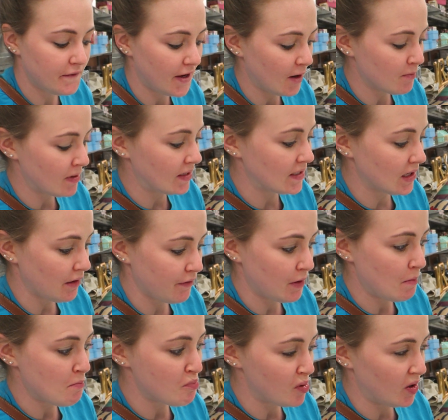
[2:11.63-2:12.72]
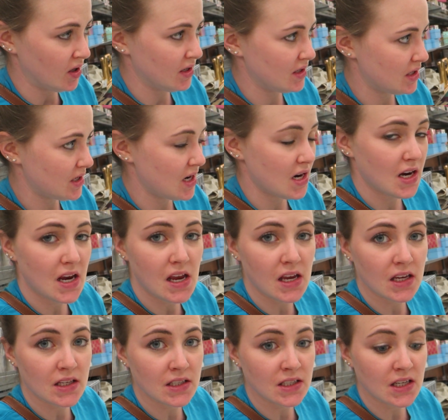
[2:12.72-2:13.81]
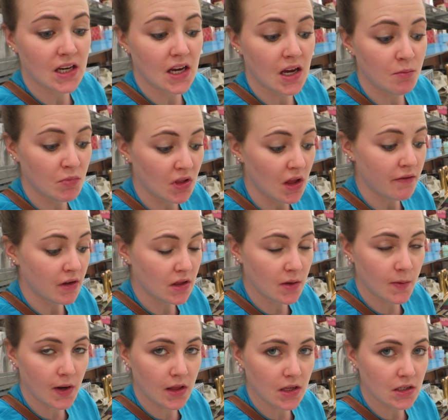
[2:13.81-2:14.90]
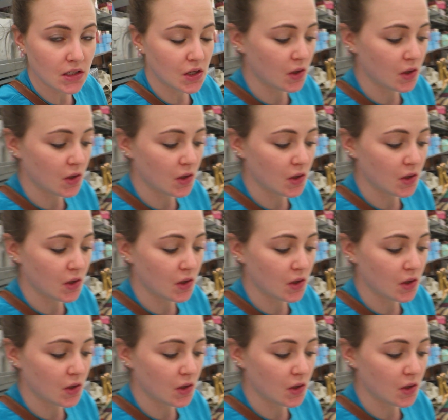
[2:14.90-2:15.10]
Found myself in books, and I'm loving the way this